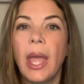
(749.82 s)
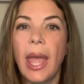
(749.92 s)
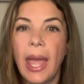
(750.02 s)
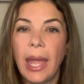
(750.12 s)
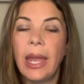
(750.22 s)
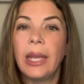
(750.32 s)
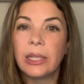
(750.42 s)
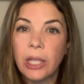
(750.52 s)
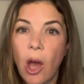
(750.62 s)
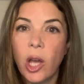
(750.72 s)
A
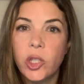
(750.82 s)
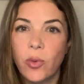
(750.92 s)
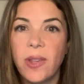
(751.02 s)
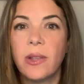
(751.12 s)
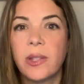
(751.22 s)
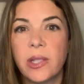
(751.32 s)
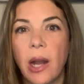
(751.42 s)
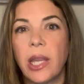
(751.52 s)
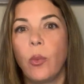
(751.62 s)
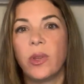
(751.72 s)
large recent
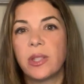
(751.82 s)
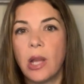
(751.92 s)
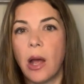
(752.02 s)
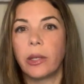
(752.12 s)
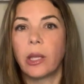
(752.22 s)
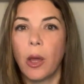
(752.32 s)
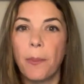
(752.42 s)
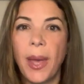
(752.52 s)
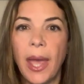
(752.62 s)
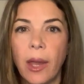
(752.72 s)
study was done
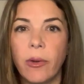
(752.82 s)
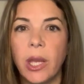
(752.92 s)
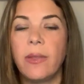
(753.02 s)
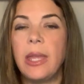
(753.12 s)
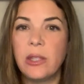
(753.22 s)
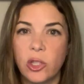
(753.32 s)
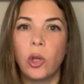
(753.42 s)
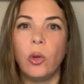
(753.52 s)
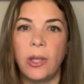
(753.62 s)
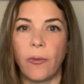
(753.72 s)
comparing these
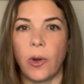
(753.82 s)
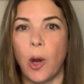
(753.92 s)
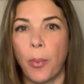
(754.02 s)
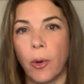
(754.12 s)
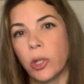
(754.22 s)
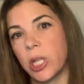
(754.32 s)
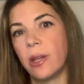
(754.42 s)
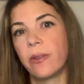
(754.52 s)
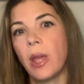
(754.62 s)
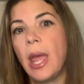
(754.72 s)
two different
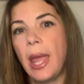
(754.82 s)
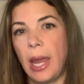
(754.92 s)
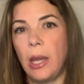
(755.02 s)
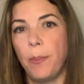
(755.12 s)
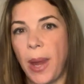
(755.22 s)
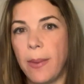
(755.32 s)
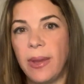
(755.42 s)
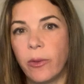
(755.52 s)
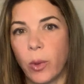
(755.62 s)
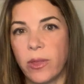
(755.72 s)
approaches in
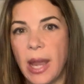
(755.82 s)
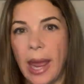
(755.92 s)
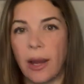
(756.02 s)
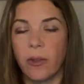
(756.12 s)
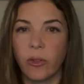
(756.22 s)
babies with NECs,